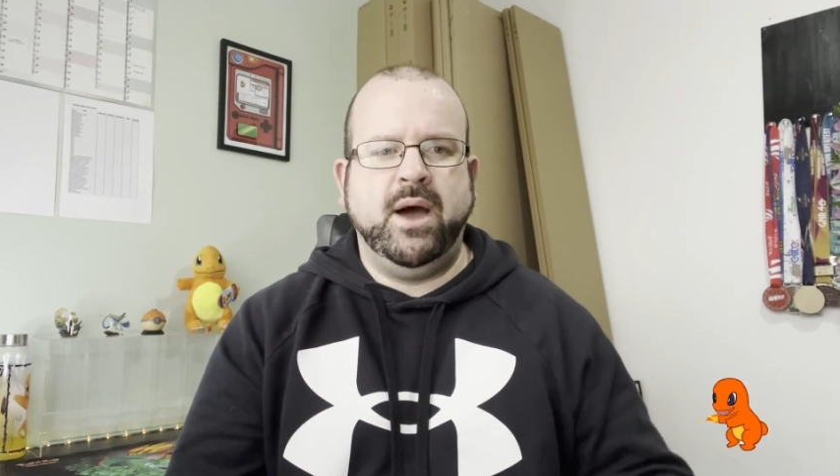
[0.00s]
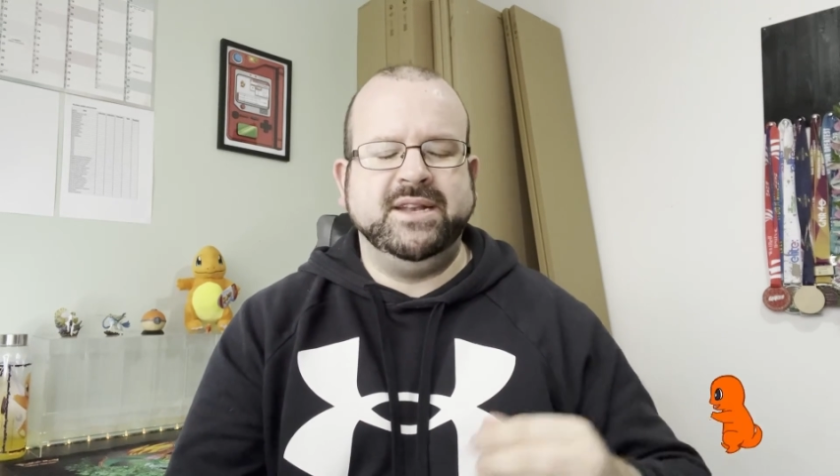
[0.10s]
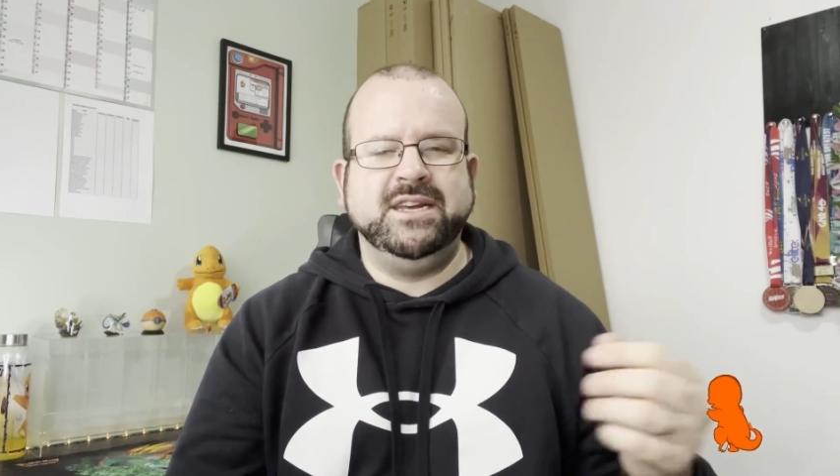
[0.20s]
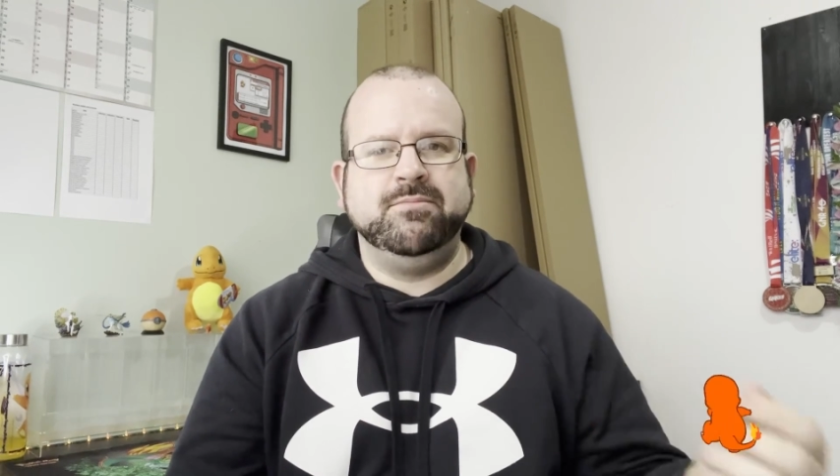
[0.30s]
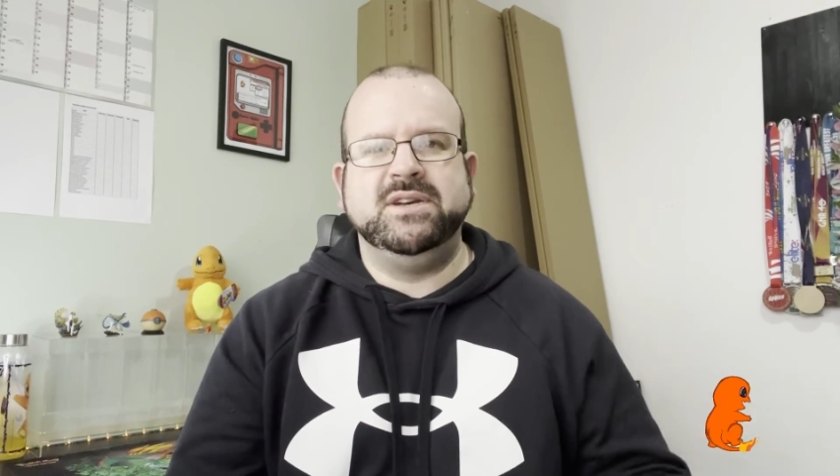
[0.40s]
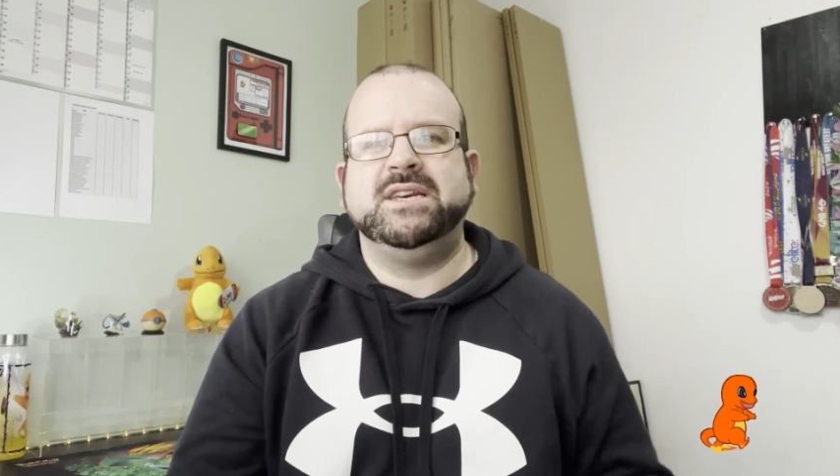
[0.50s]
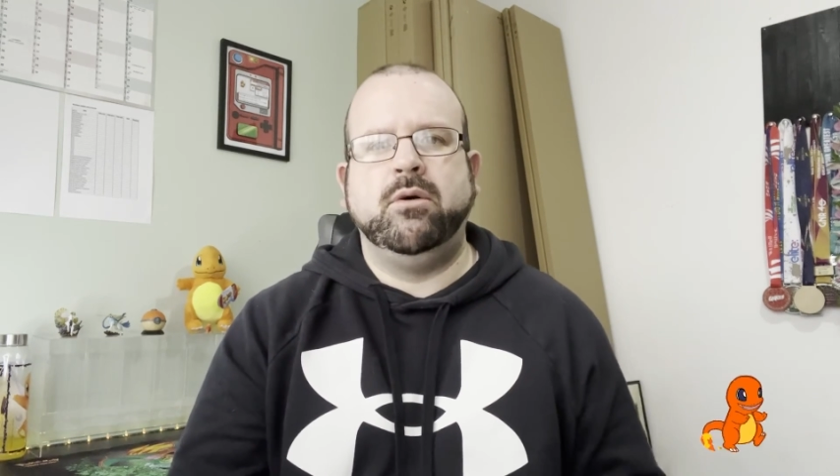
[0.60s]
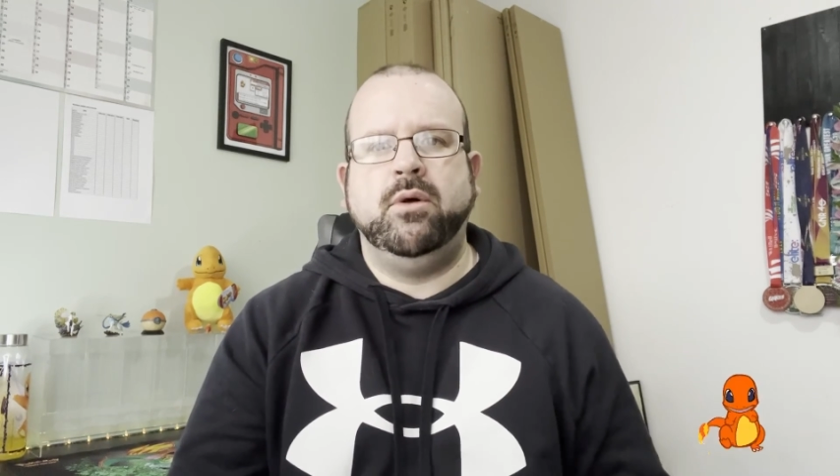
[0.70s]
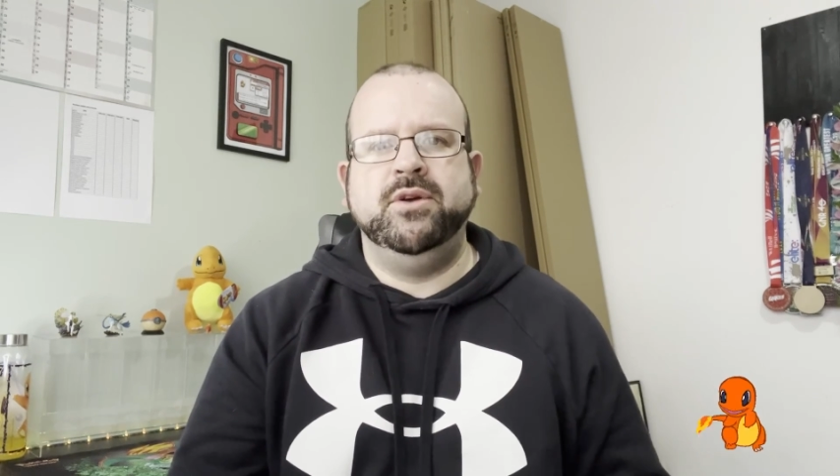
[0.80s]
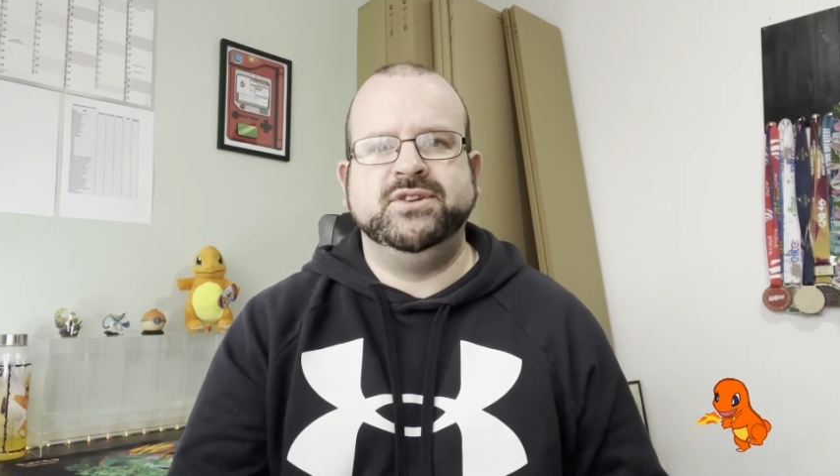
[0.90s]
I did miss
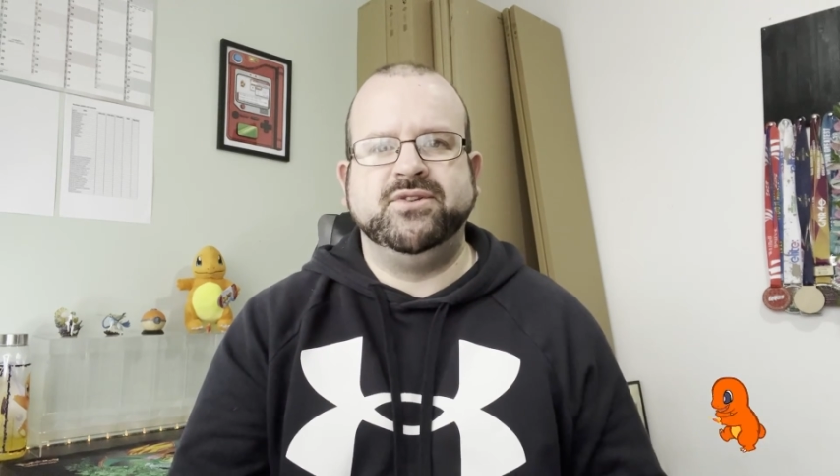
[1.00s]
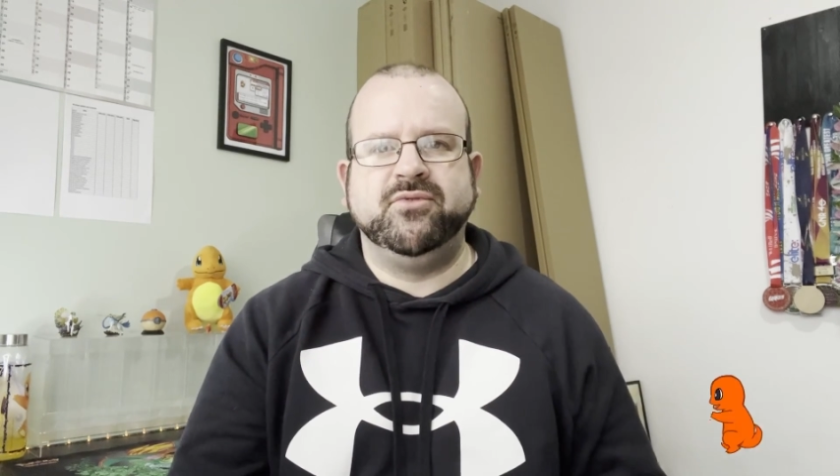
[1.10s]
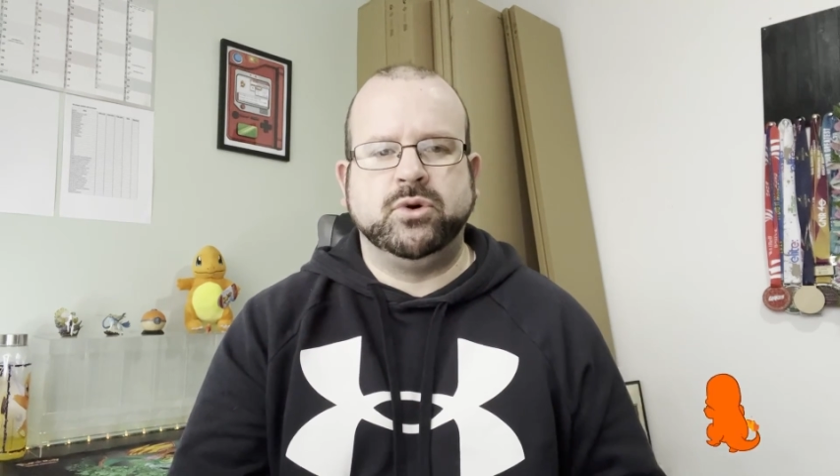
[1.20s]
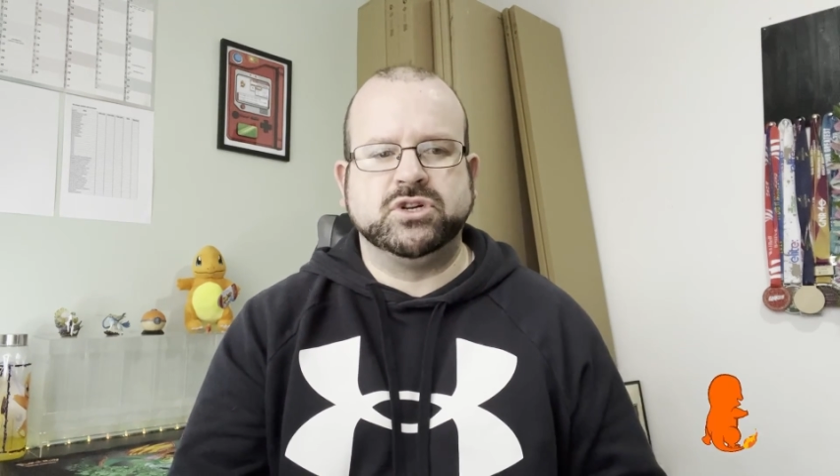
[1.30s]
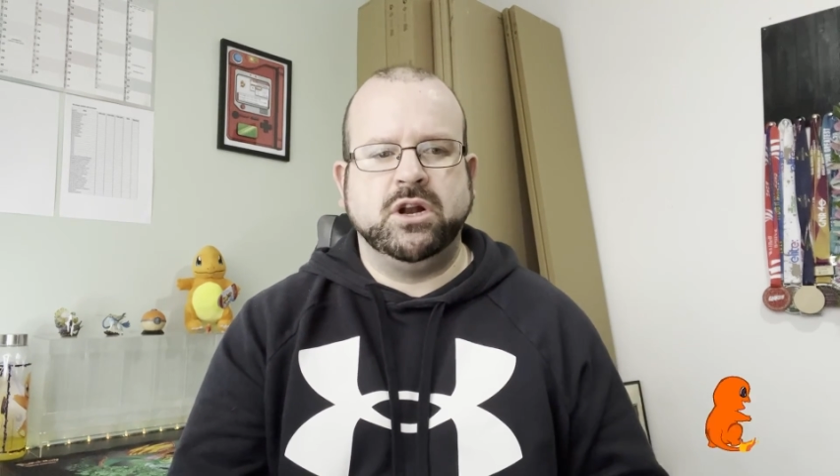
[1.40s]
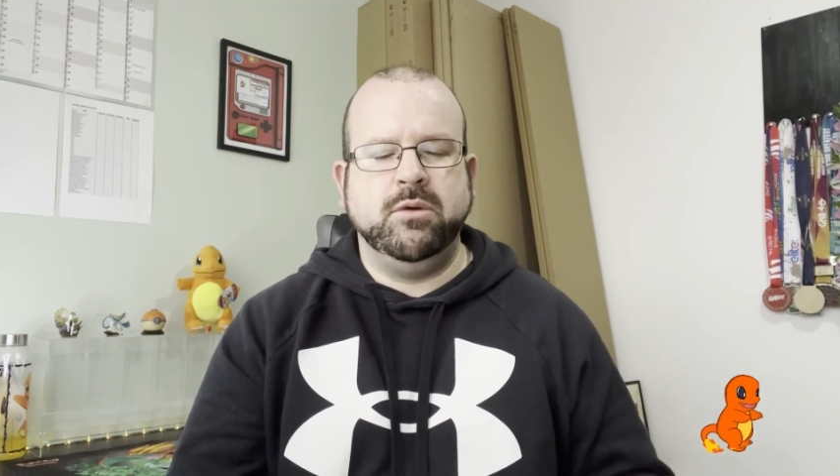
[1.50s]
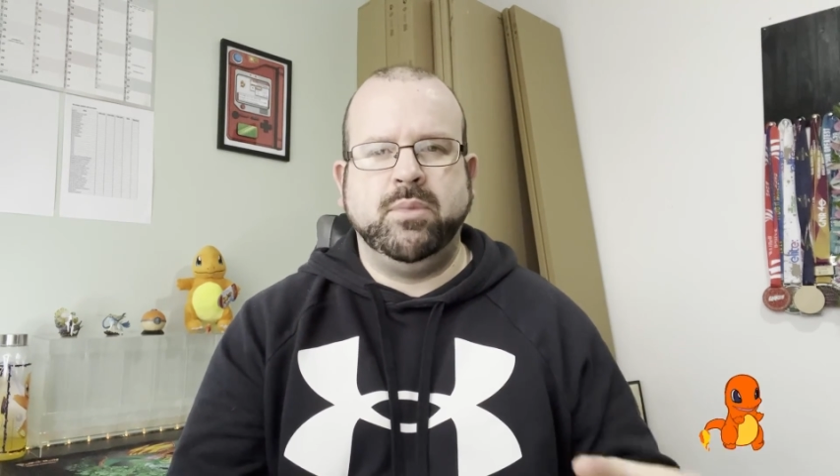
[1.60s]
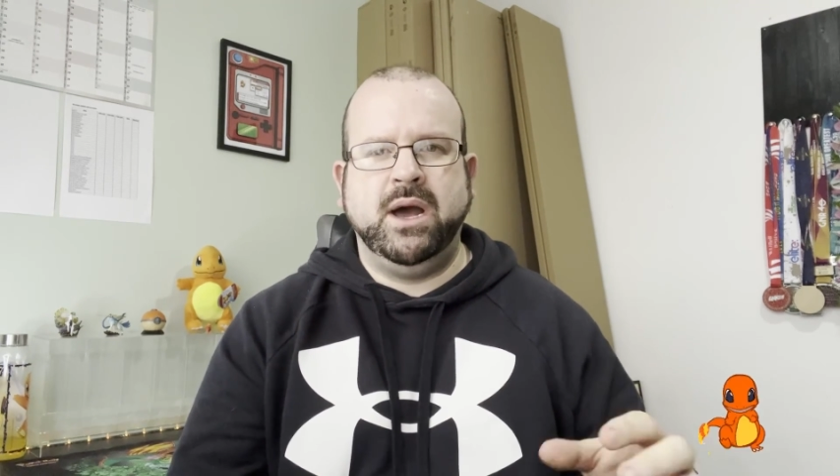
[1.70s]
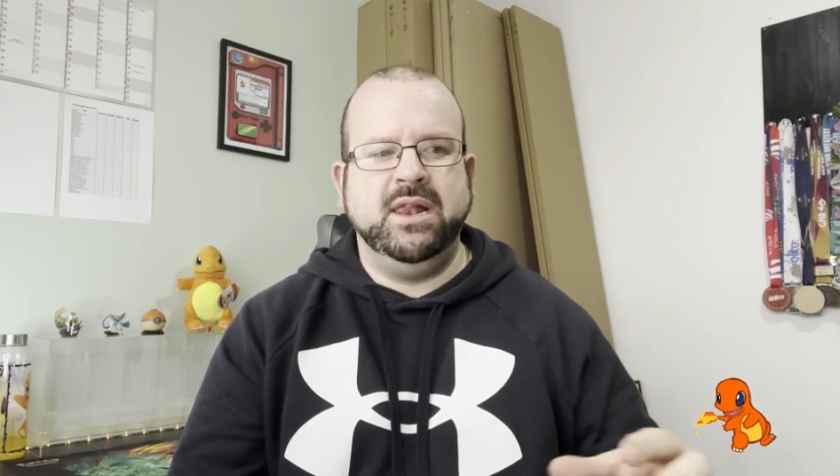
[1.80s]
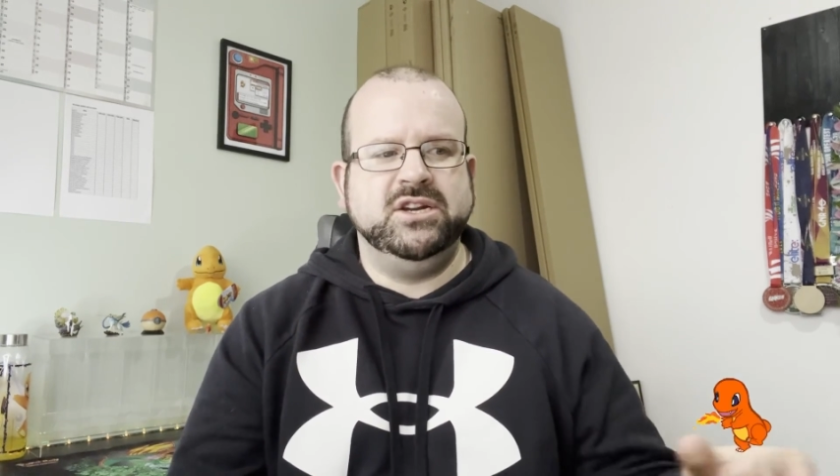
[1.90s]
out on those, unfortunately,
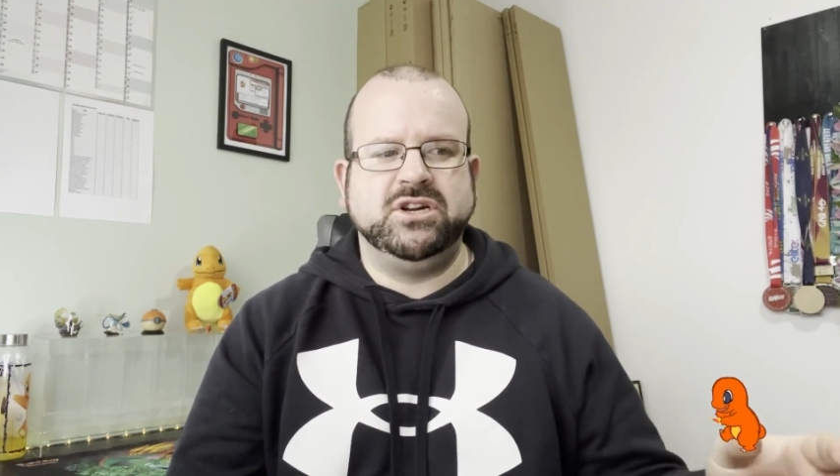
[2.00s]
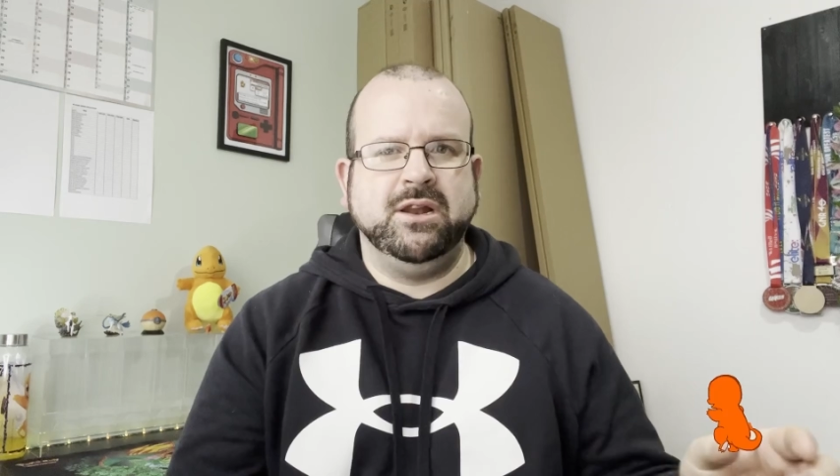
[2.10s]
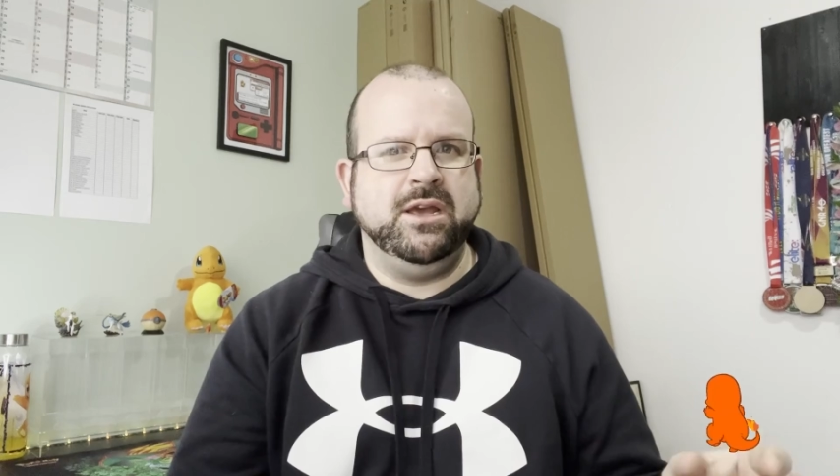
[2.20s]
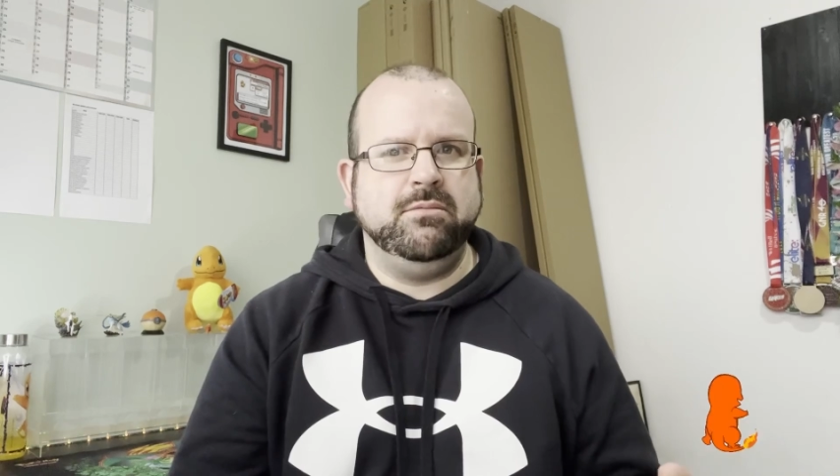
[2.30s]
by literally